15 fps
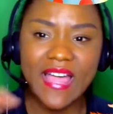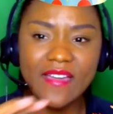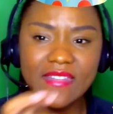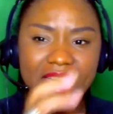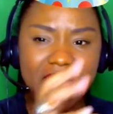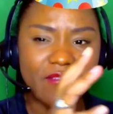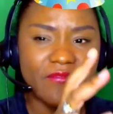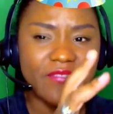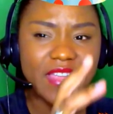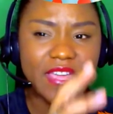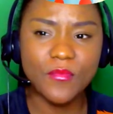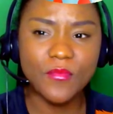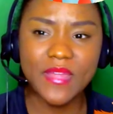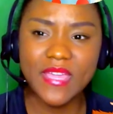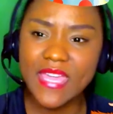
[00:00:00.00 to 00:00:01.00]
I have
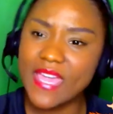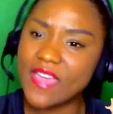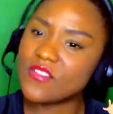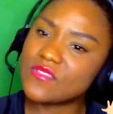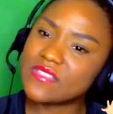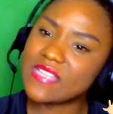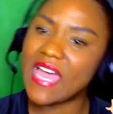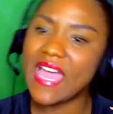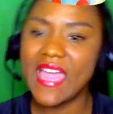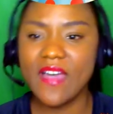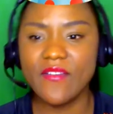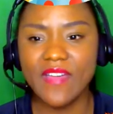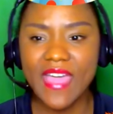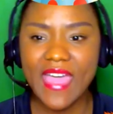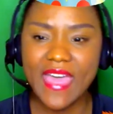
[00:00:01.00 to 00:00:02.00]
flickering candles, I have
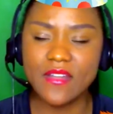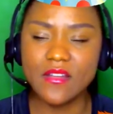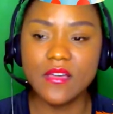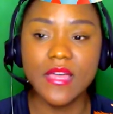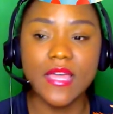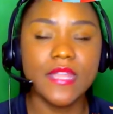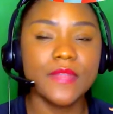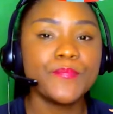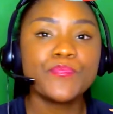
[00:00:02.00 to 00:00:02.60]
a hat on.